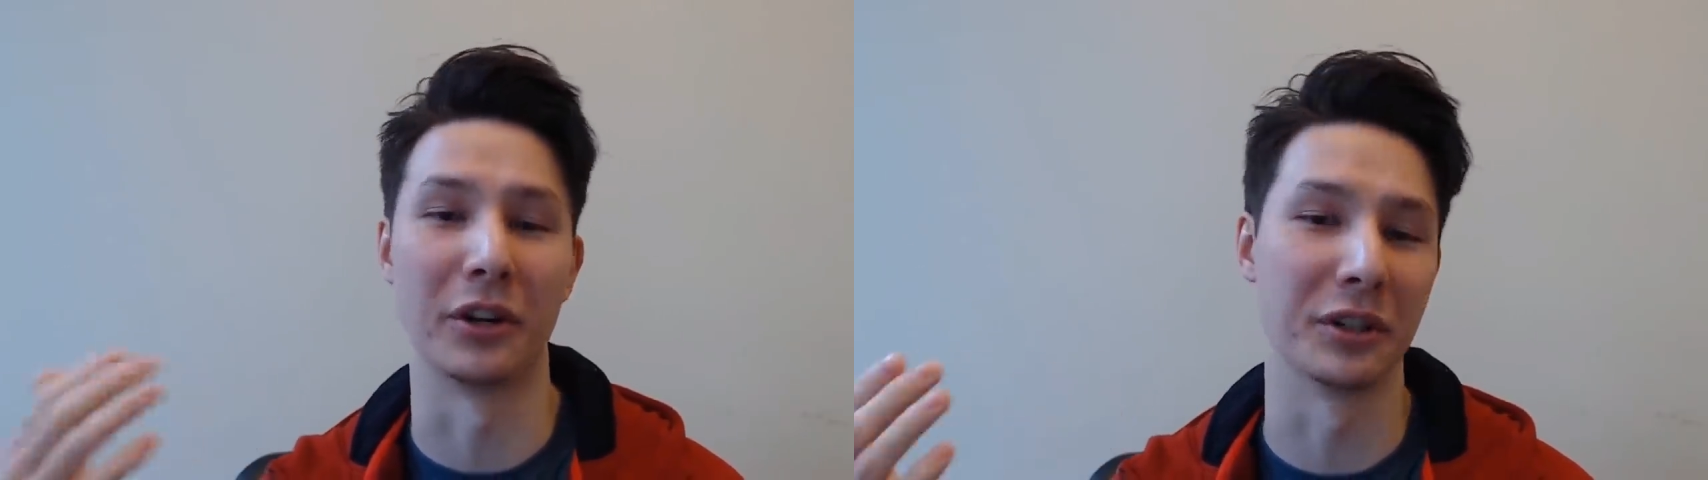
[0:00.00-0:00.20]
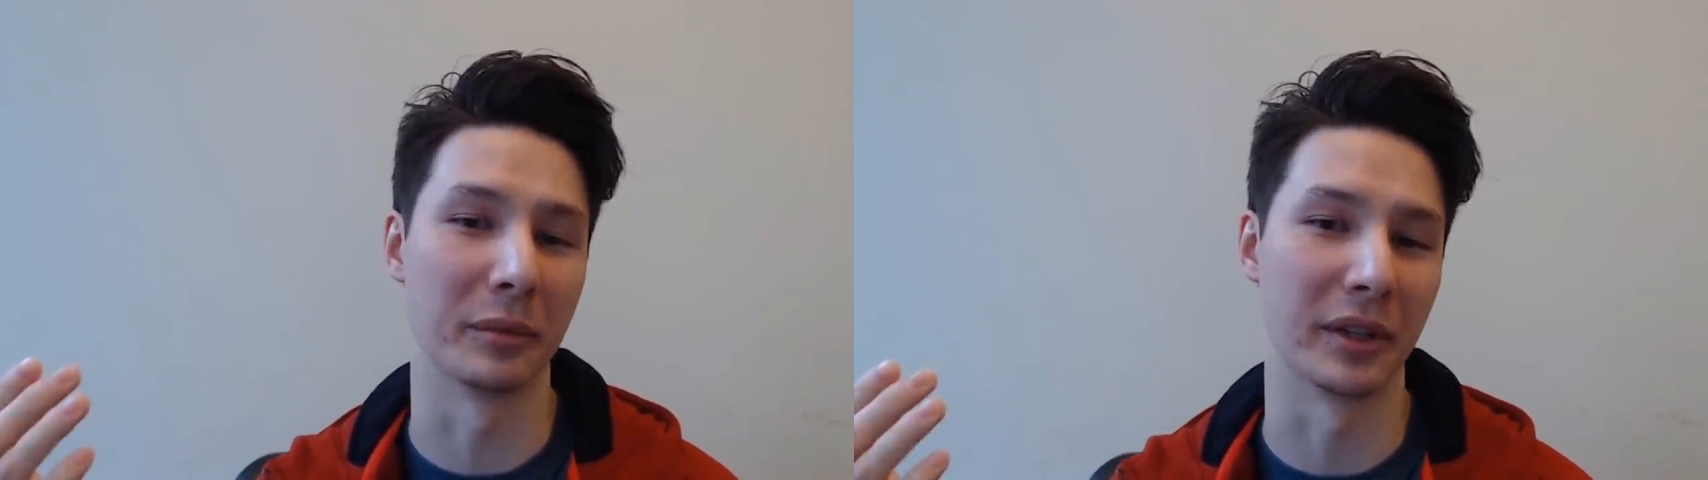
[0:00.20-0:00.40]

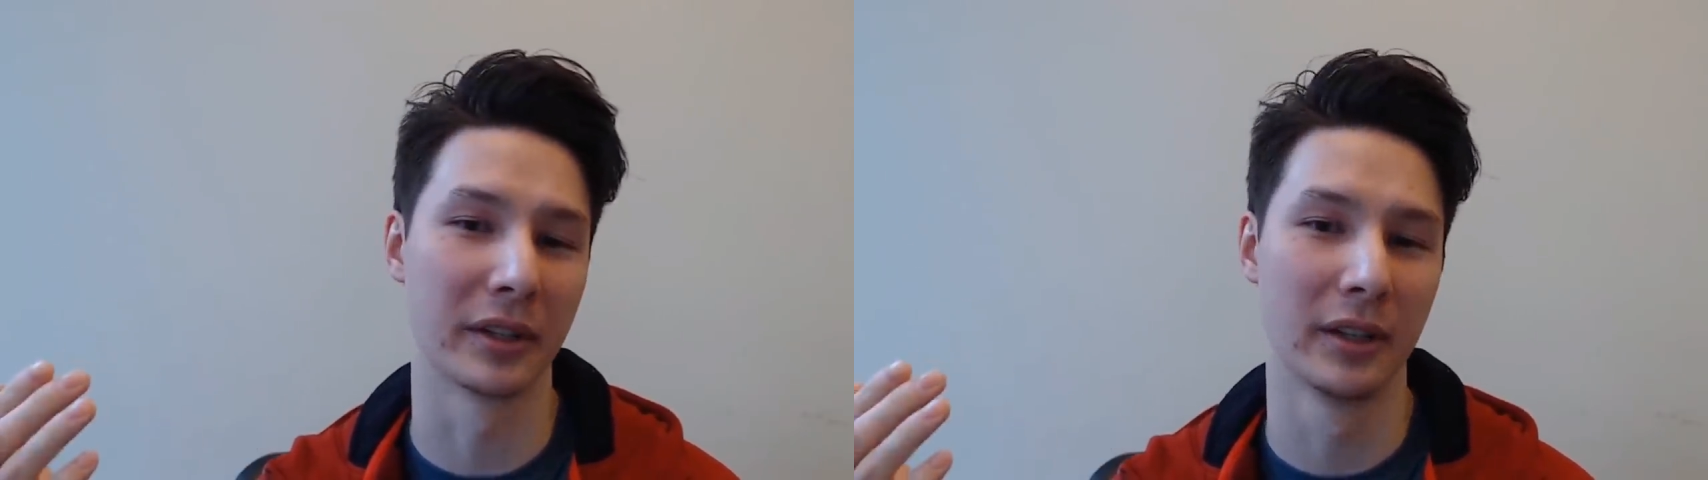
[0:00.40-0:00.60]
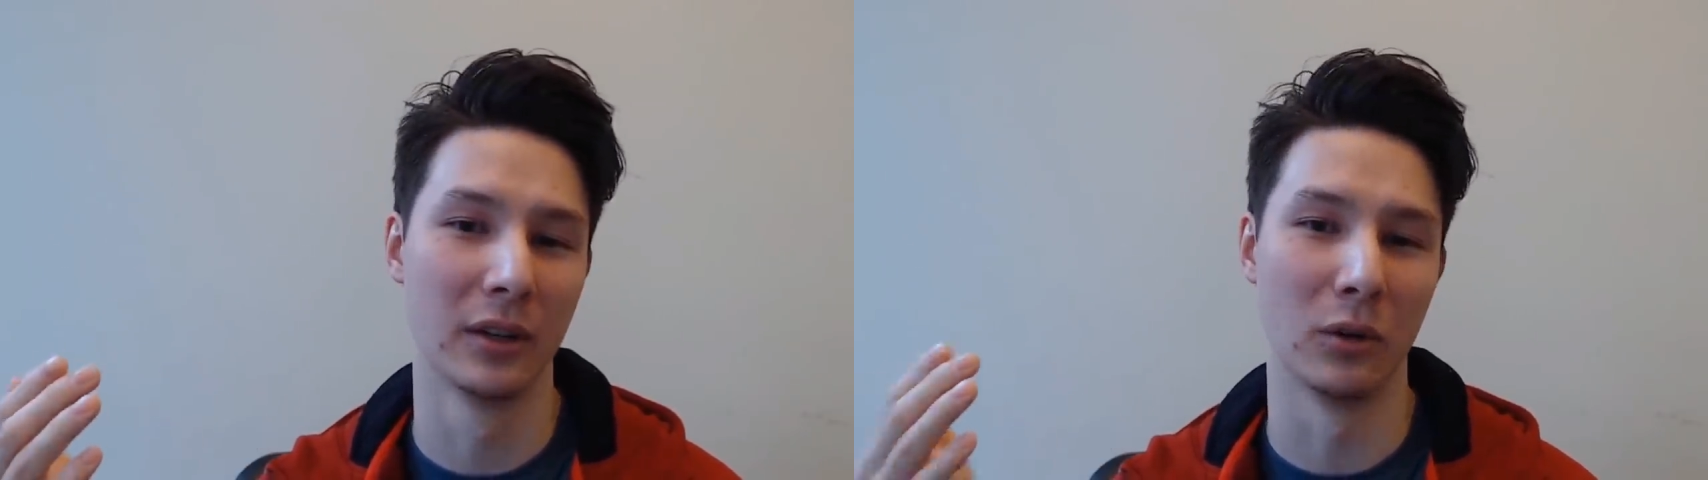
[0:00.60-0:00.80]
ultimate,
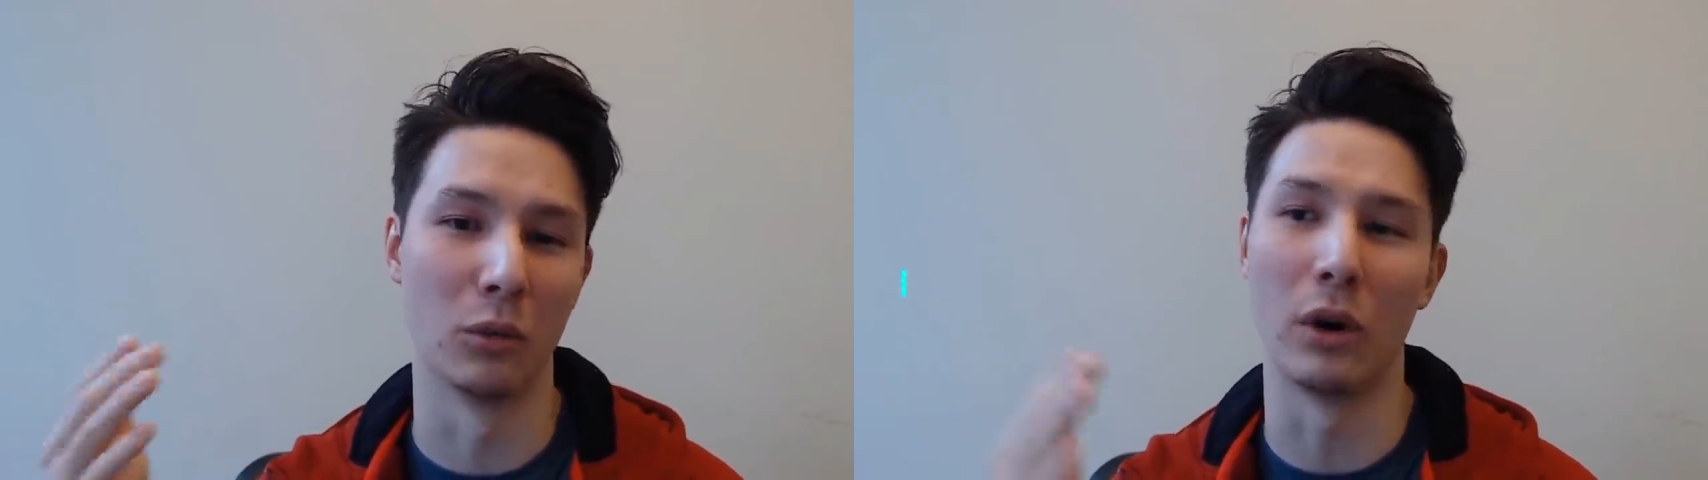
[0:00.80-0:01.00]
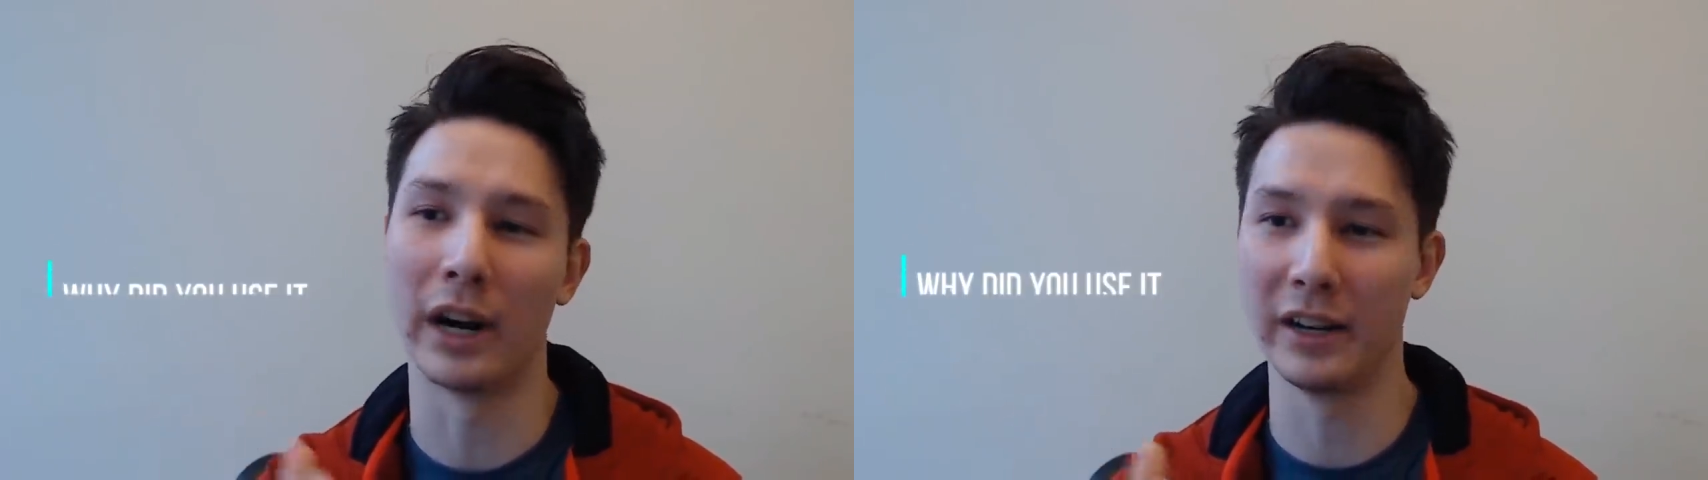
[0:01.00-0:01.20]

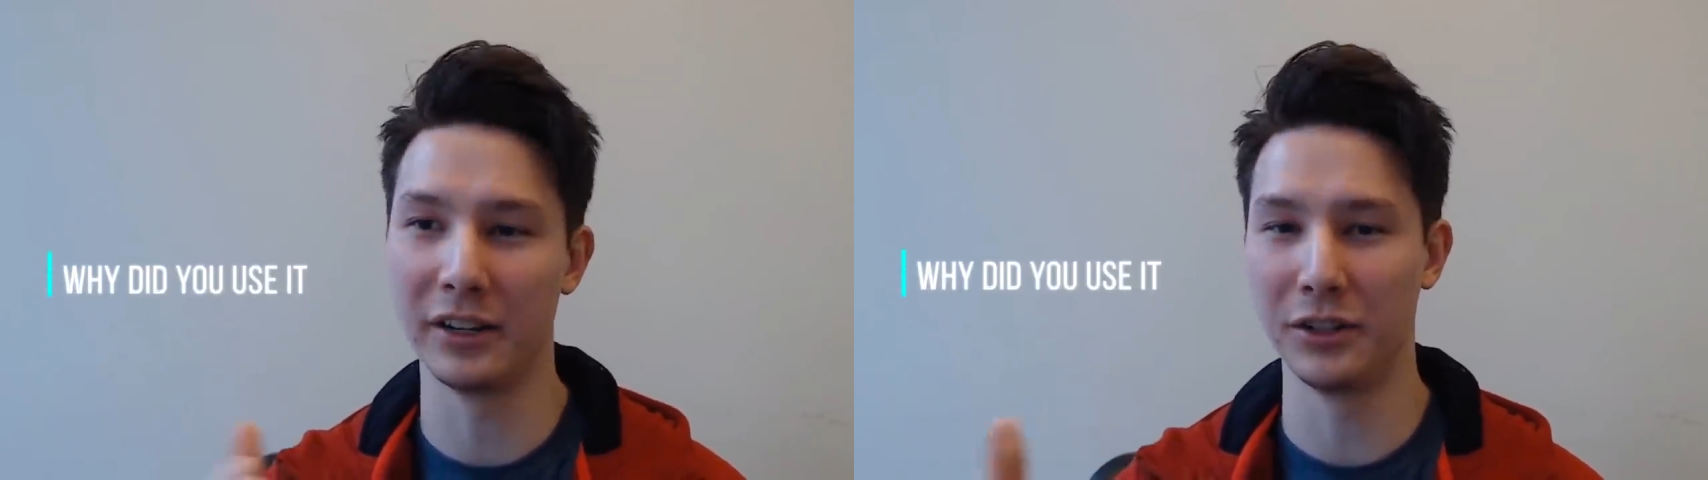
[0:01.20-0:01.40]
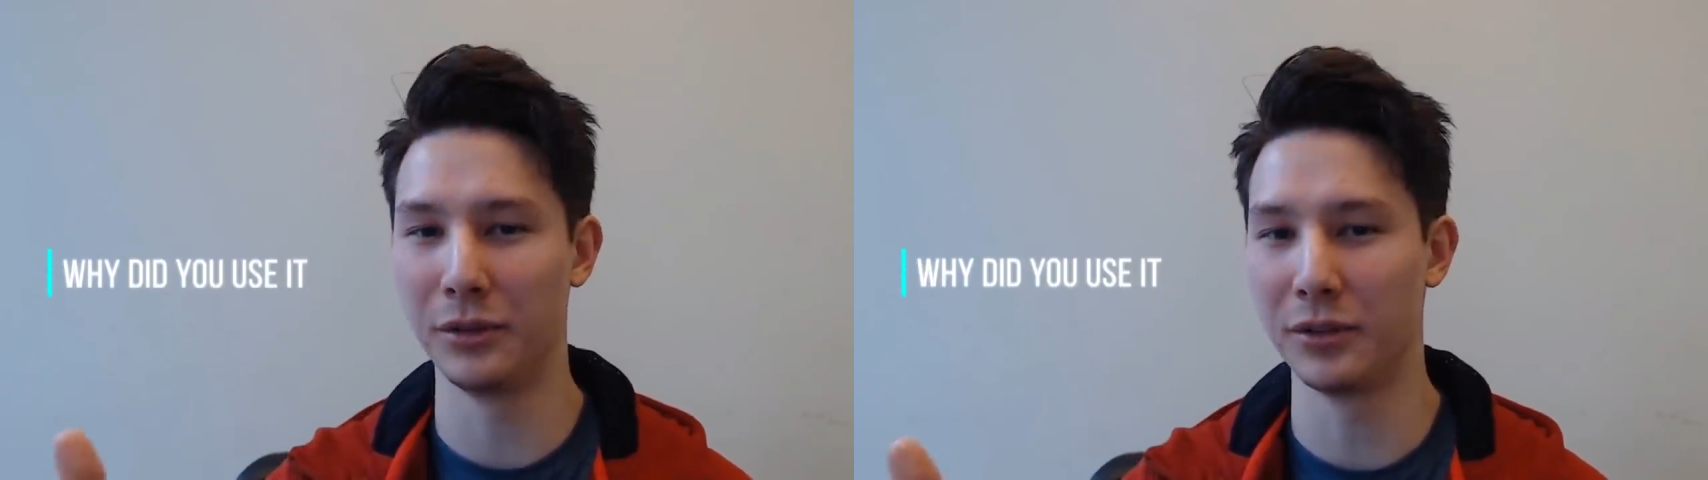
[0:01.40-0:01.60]
why
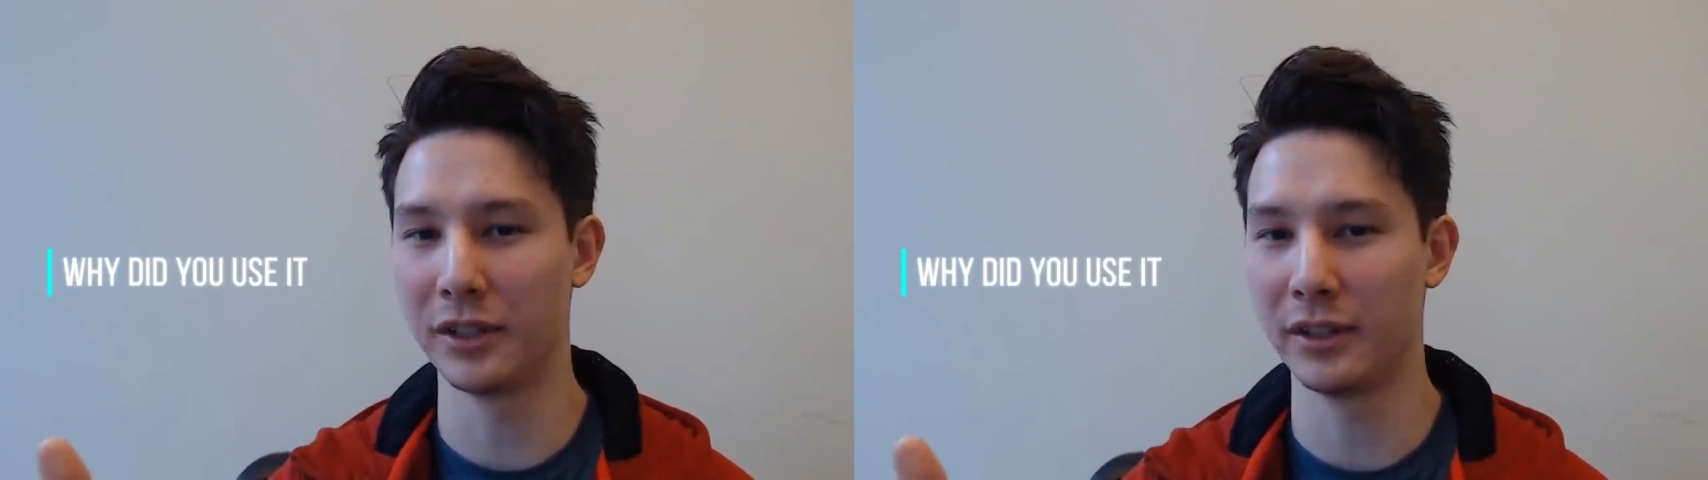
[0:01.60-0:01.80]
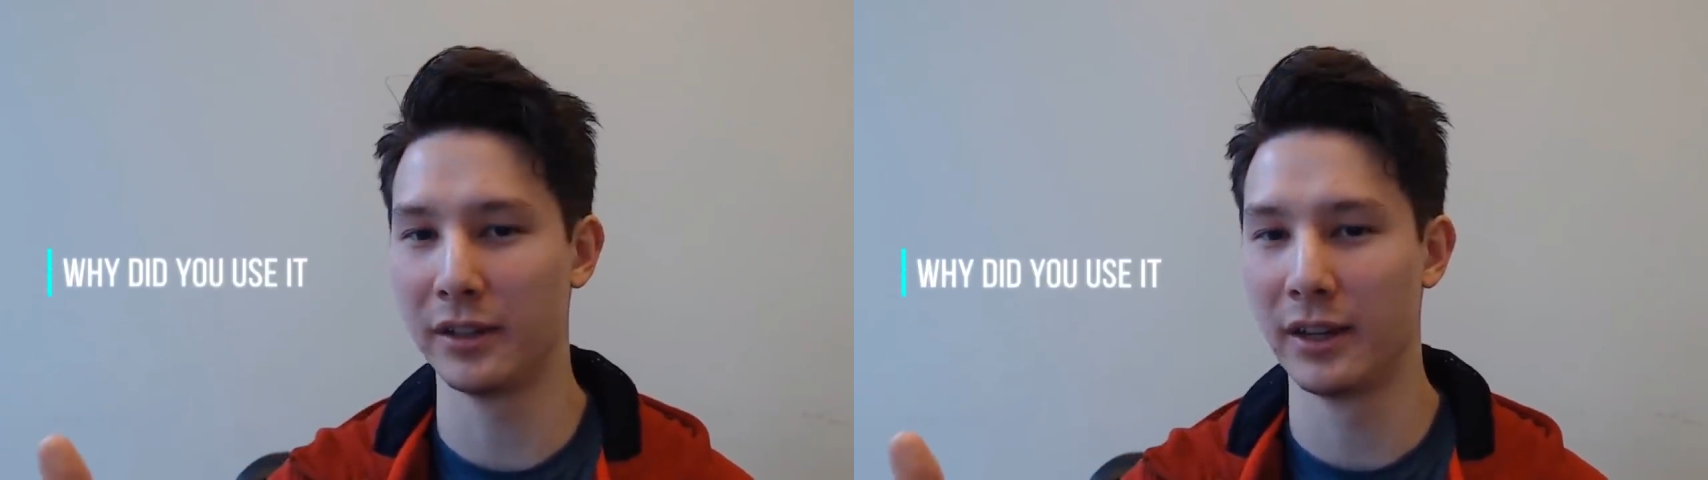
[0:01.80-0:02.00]
did you use it?